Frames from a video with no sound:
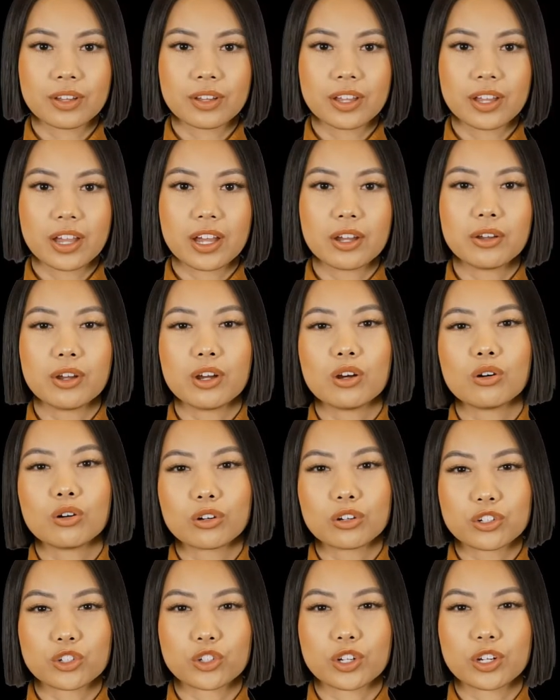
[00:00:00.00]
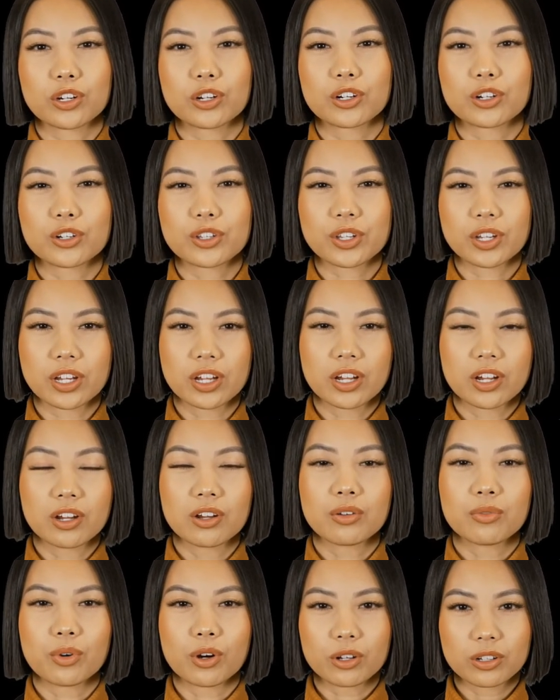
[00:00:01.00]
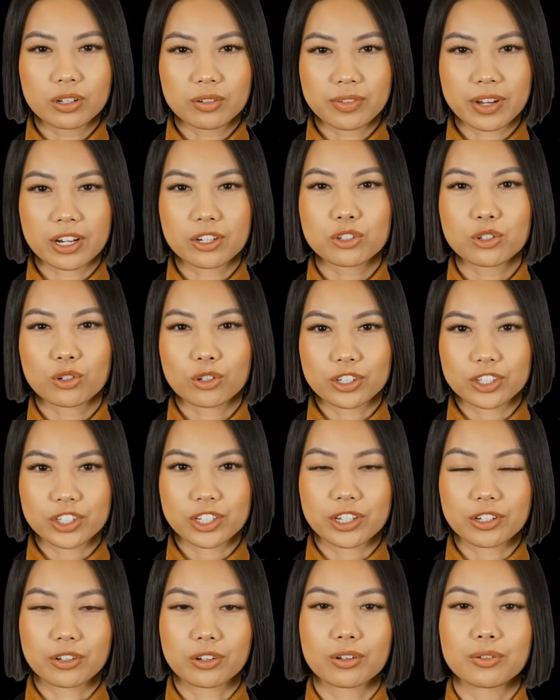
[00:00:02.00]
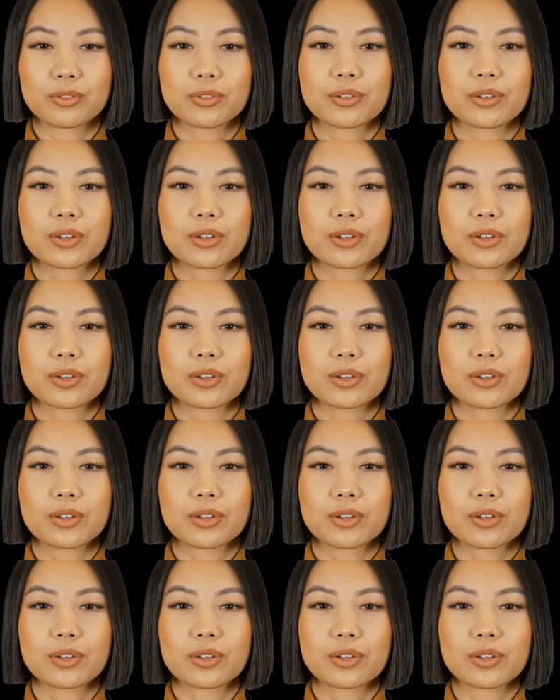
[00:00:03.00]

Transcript: Hello, traders! Welcome back to our channel.